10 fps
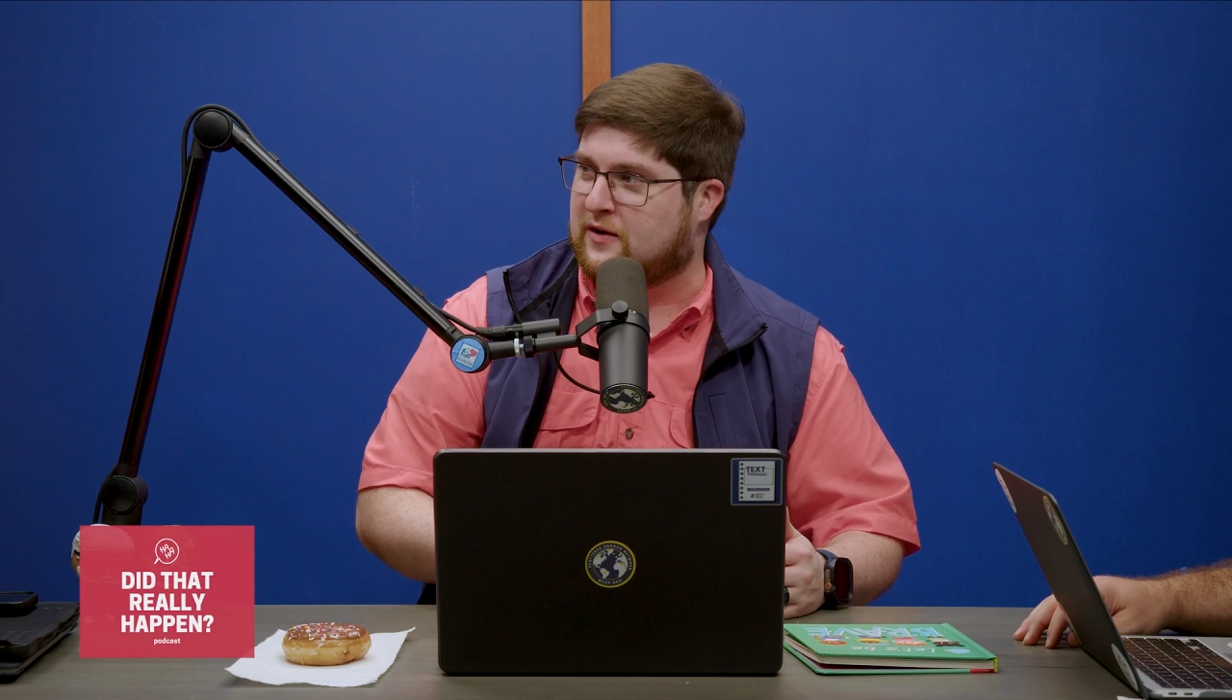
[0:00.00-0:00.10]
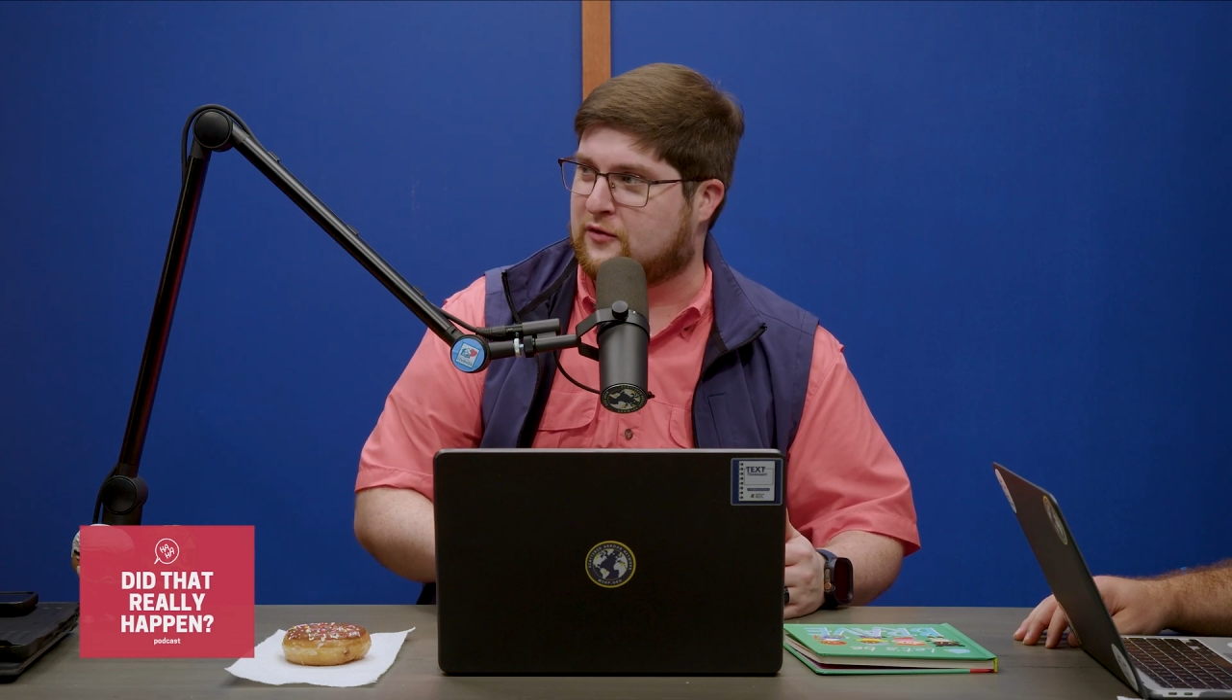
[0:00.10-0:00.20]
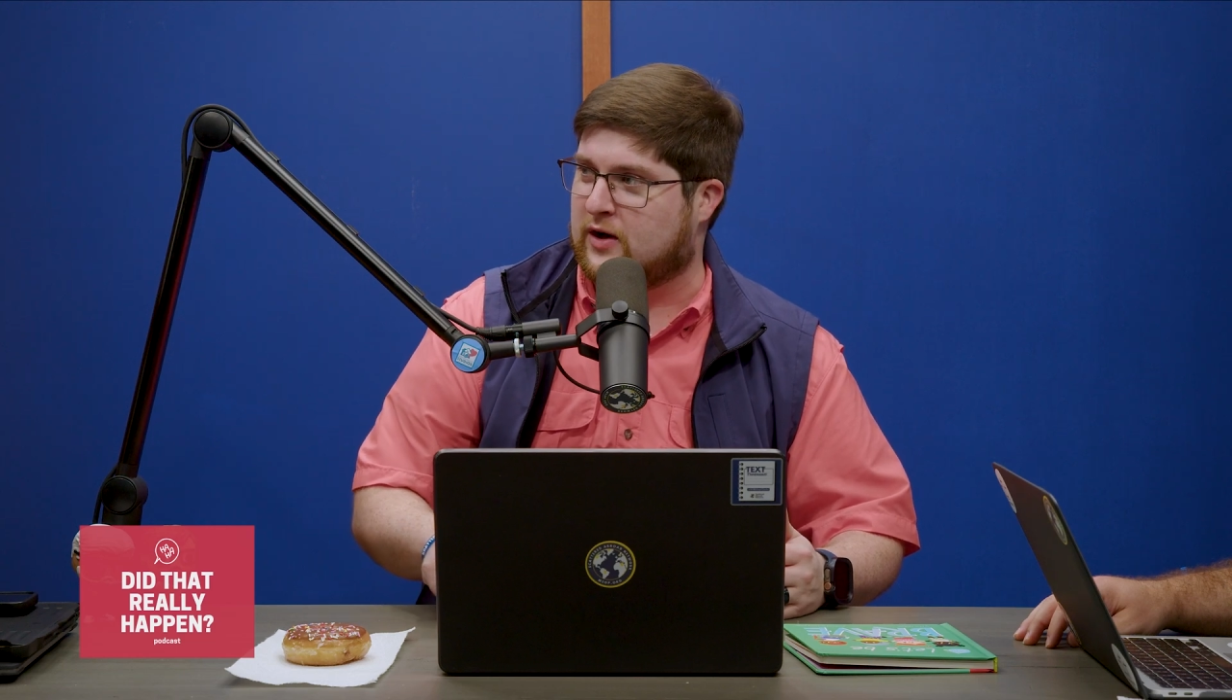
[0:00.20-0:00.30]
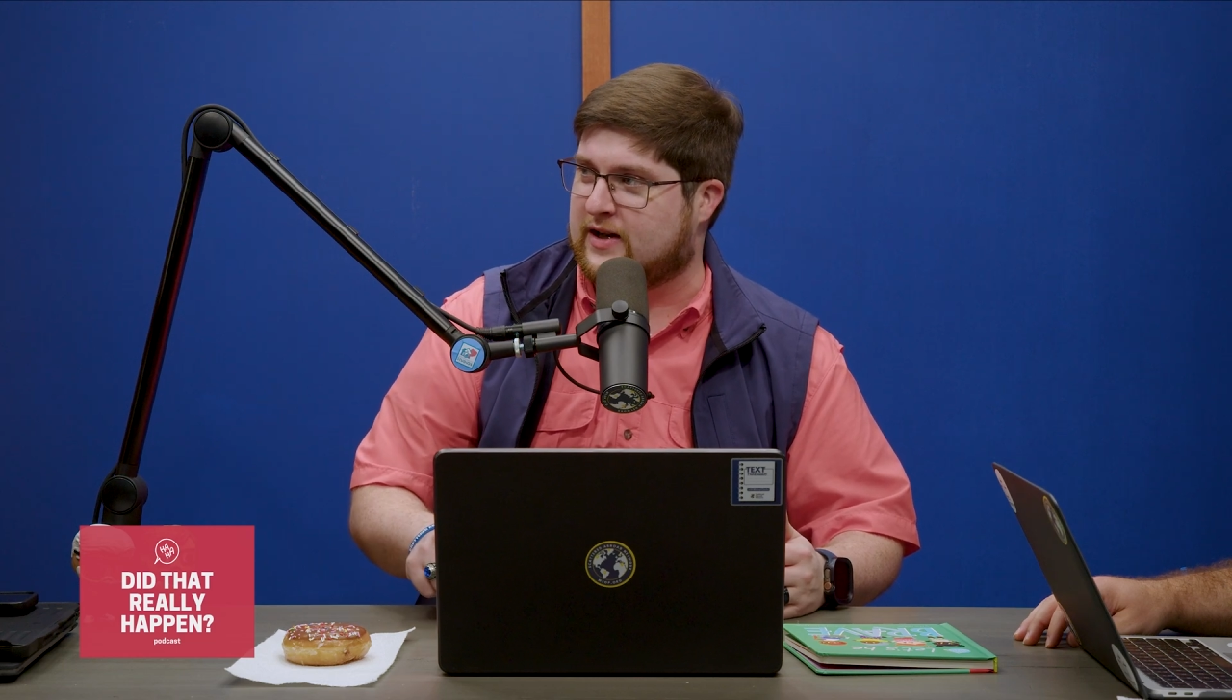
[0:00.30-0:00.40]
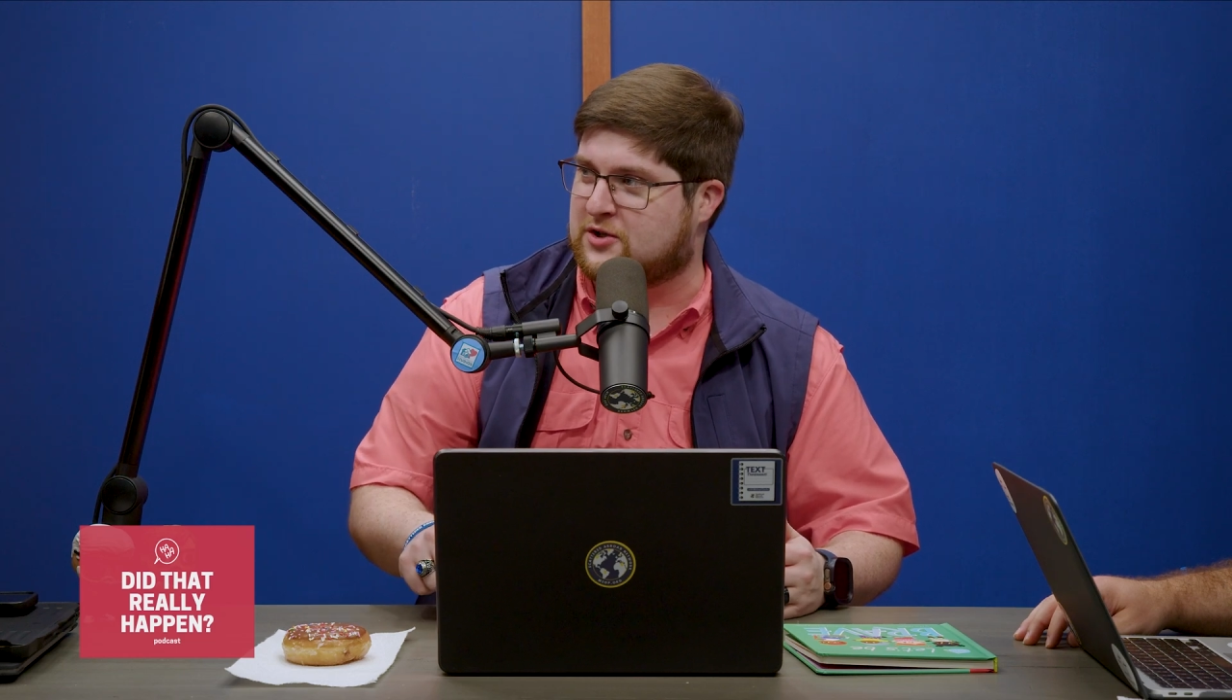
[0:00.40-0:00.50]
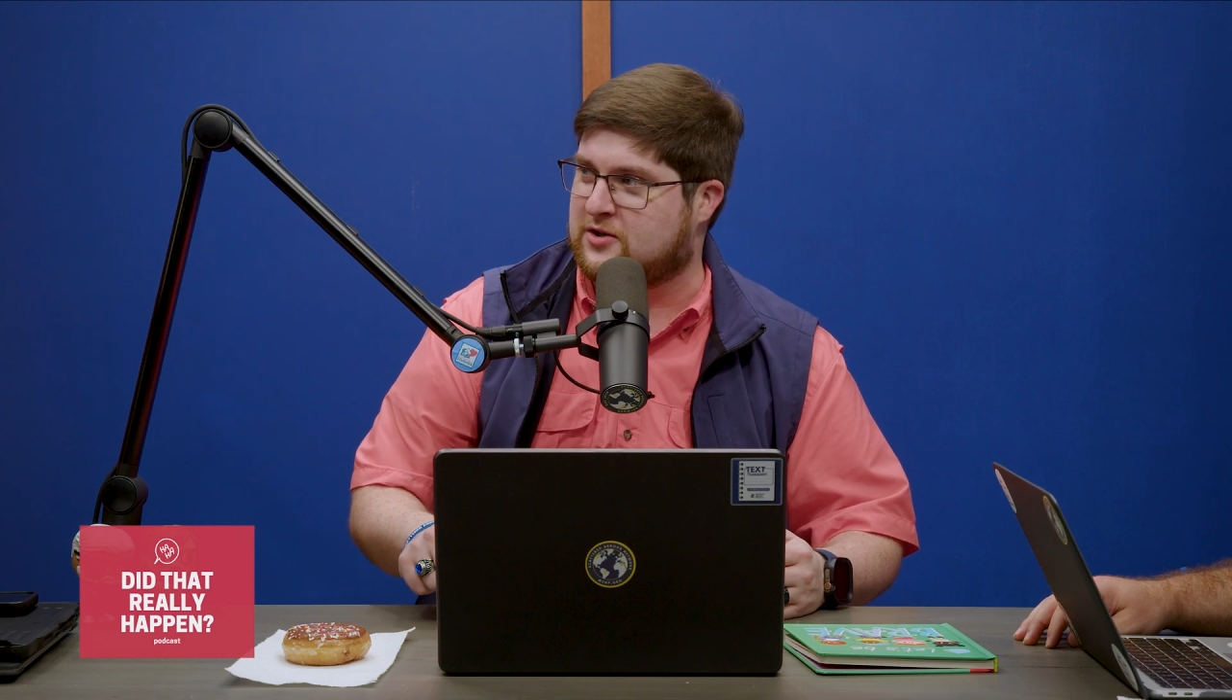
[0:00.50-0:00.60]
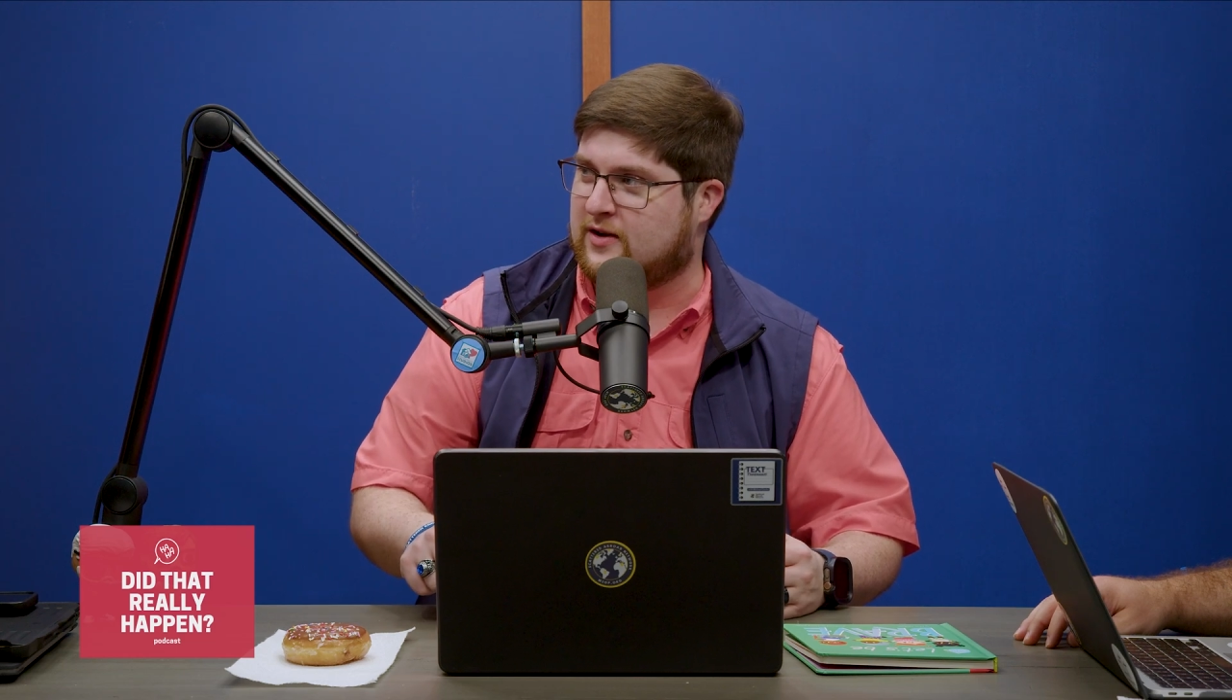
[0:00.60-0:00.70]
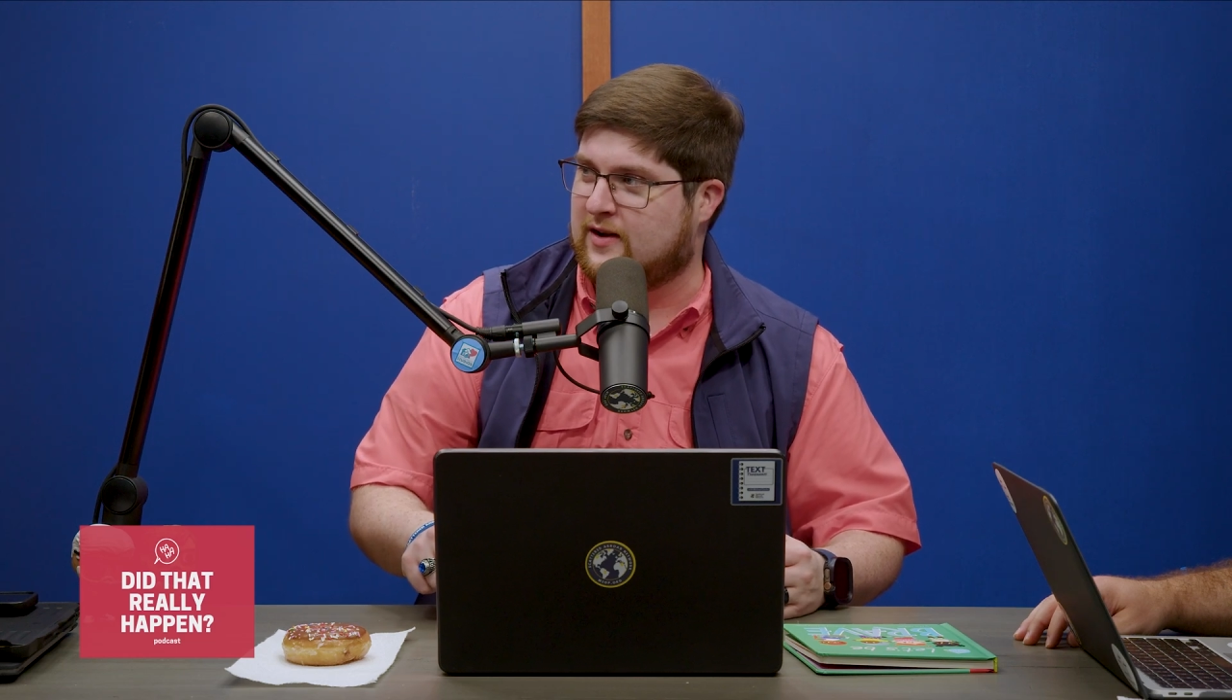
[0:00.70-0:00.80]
Fresh.